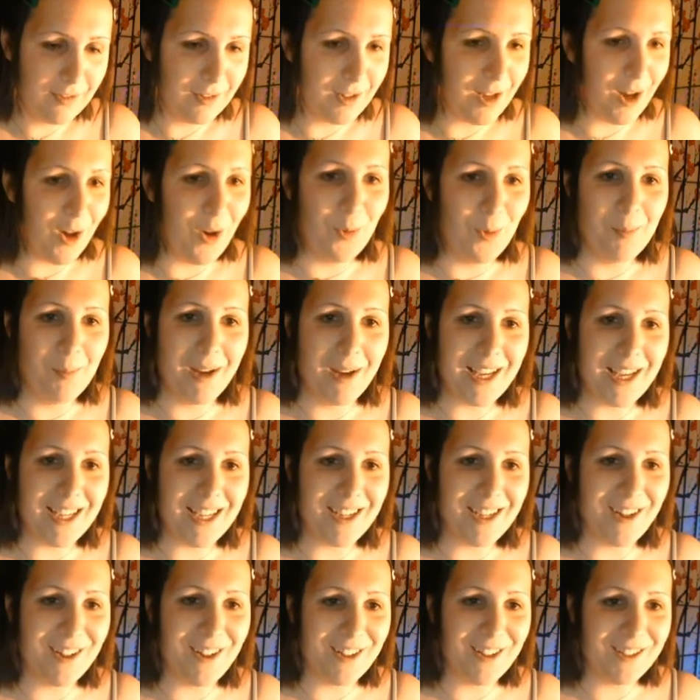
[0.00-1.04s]
Oh my
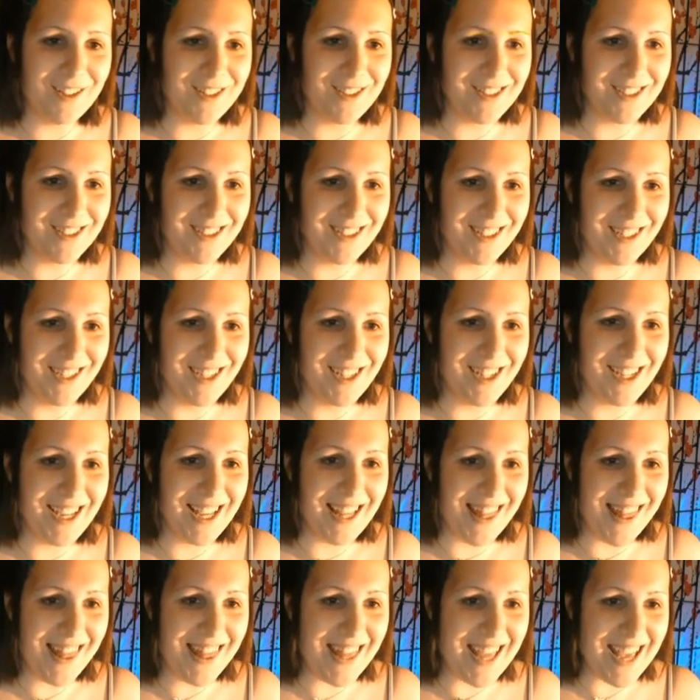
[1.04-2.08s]
god, look
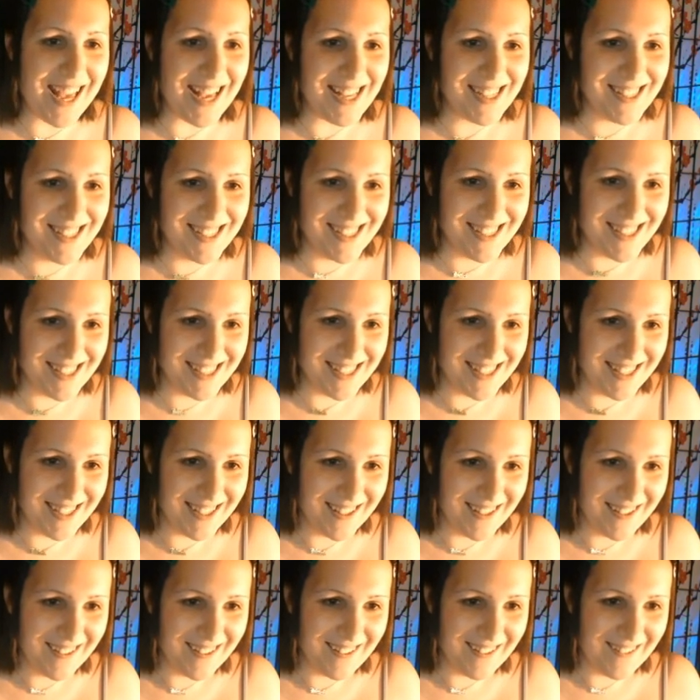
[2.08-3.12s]
at this.
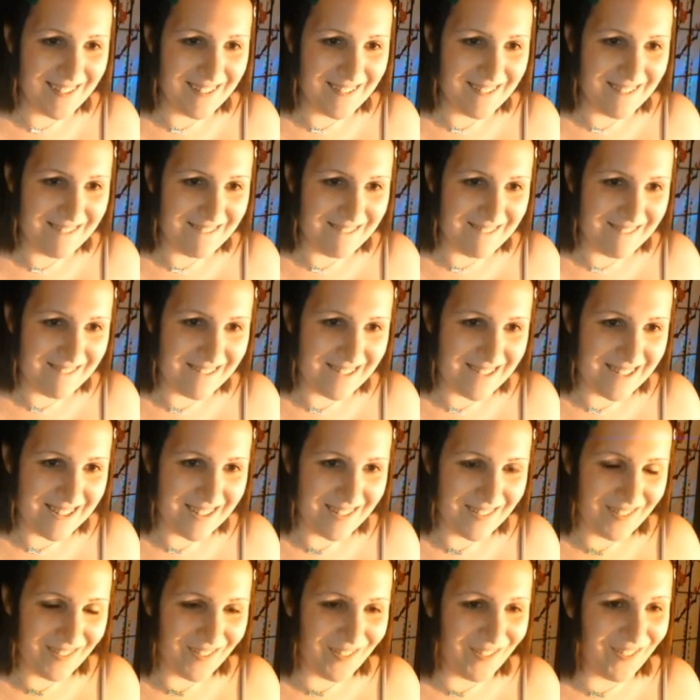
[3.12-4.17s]

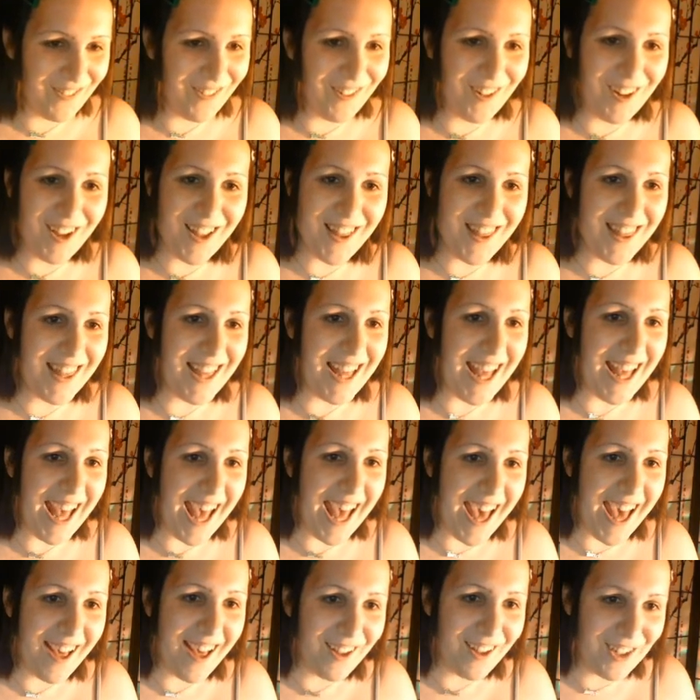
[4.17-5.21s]
What the
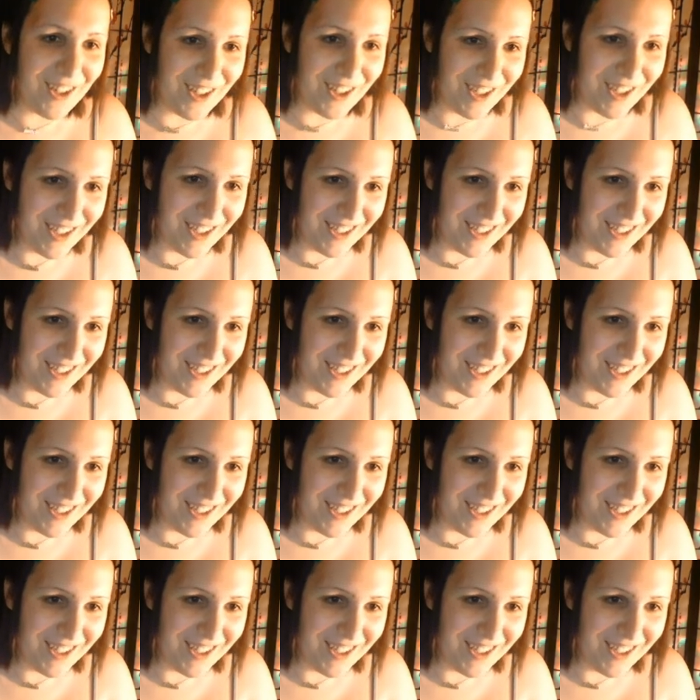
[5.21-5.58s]
hell?